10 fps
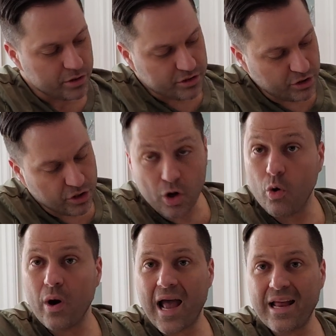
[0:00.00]
to
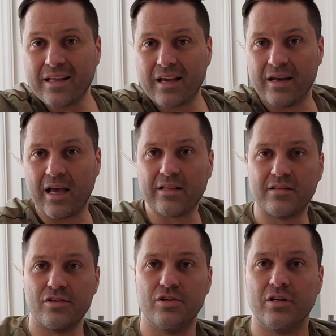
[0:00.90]
go and
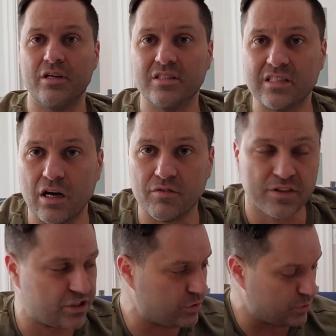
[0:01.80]
connect itself
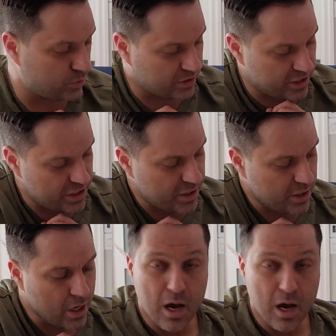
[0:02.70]
to the